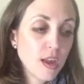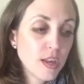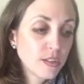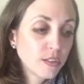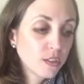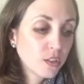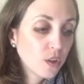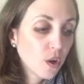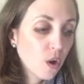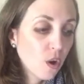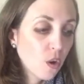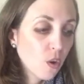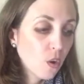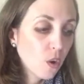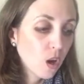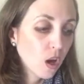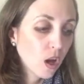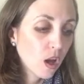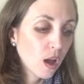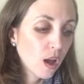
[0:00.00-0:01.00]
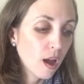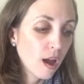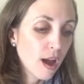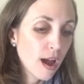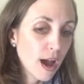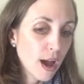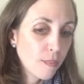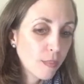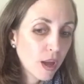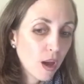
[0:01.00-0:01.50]
So
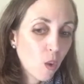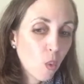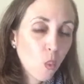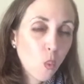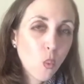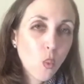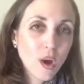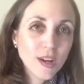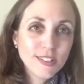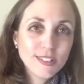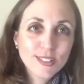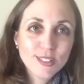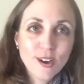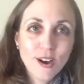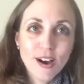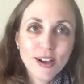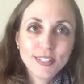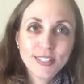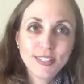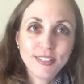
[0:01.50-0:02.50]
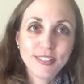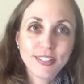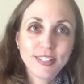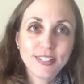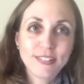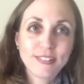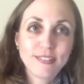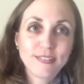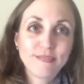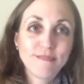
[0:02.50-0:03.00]
what is causing
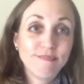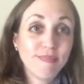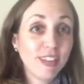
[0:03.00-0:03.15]
this?